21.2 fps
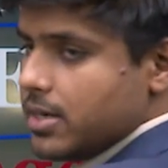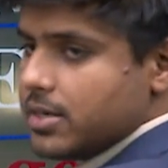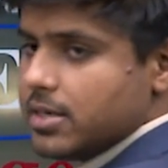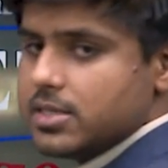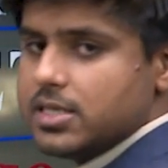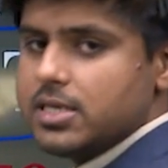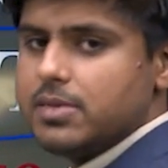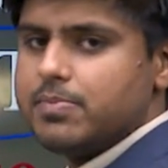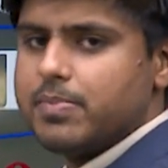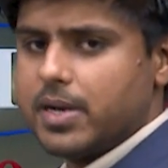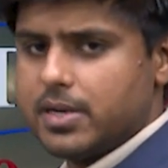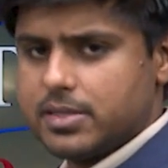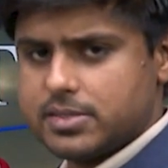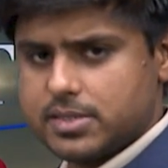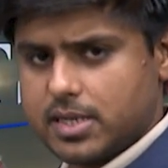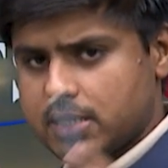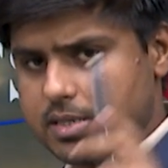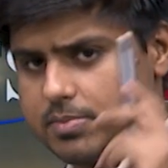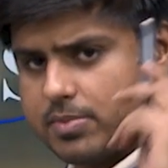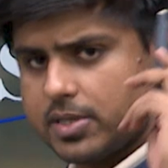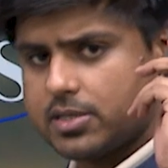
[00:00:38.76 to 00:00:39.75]
under the Paris
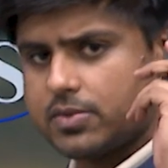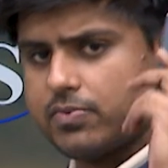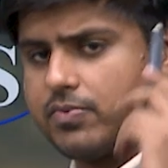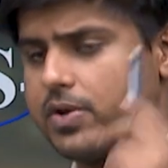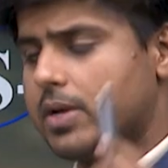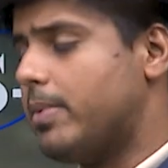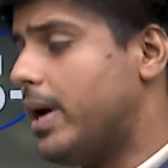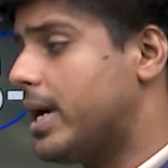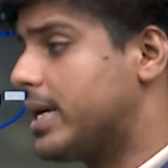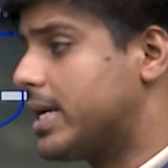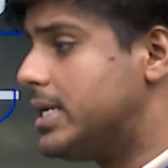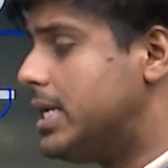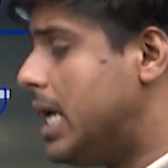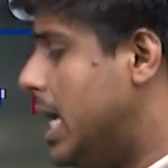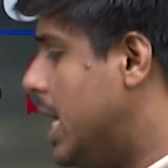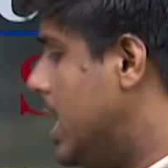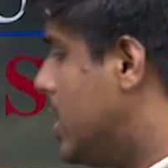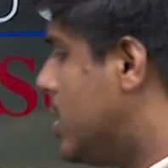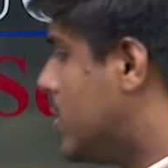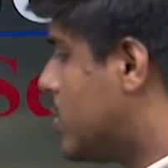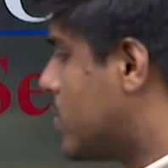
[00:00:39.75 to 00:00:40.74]
Agreement way back in
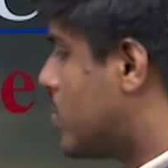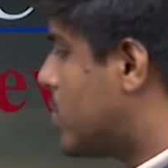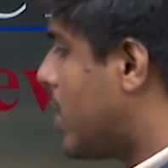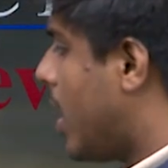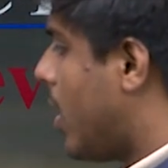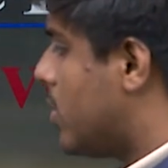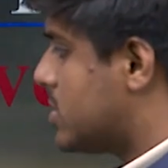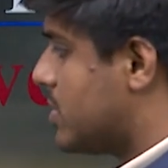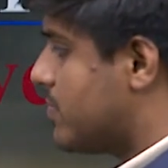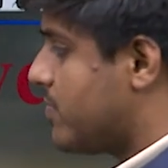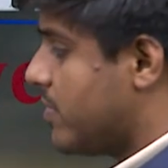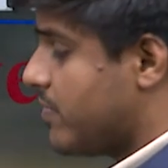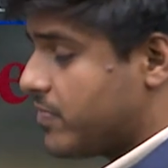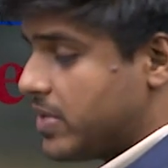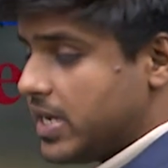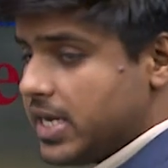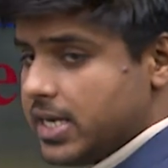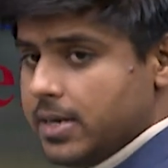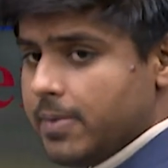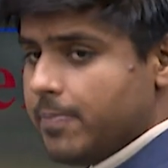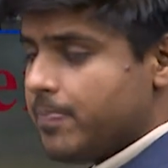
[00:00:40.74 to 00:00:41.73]

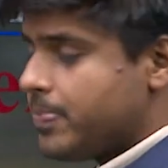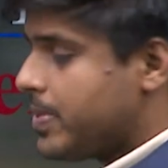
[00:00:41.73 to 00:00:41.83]
2015,